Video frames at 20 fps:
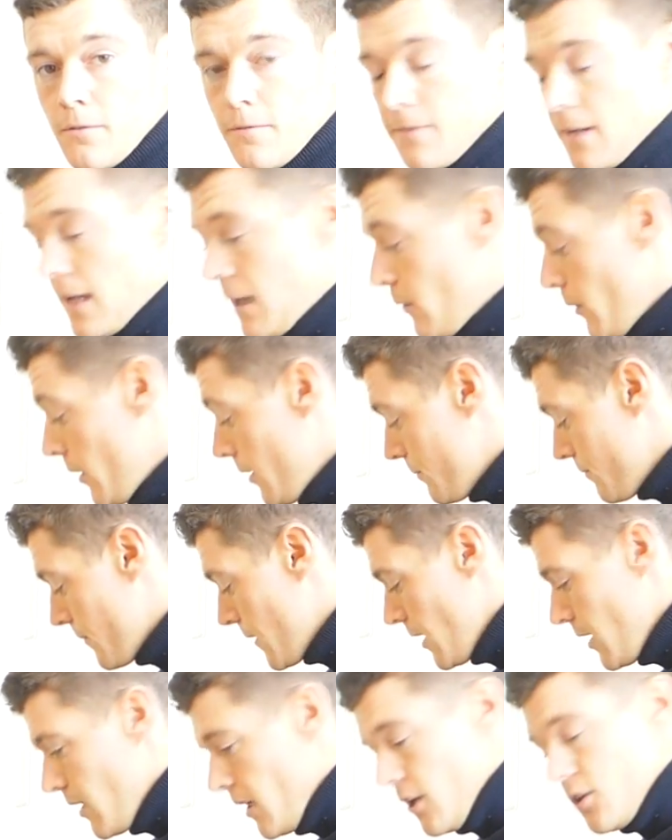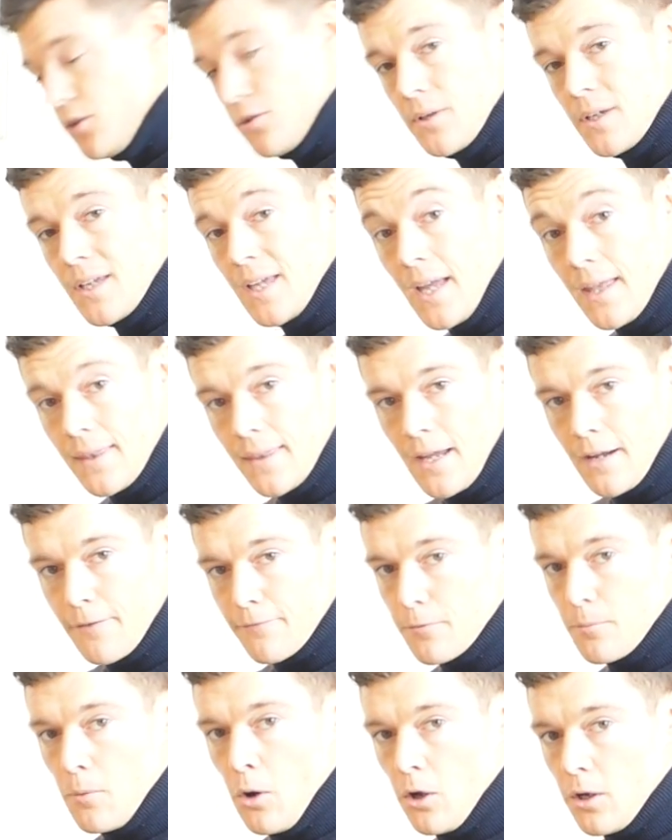flour, and you can get
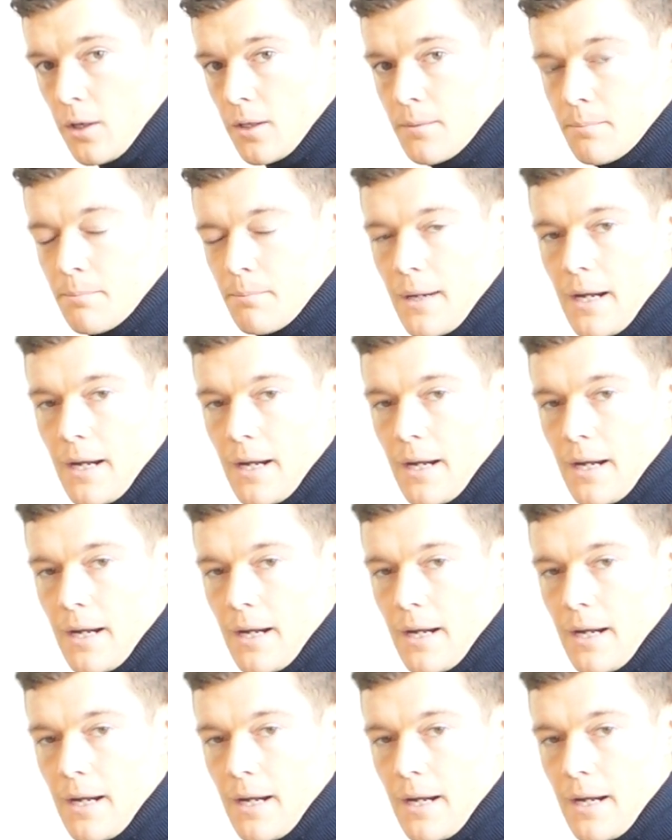that from Holland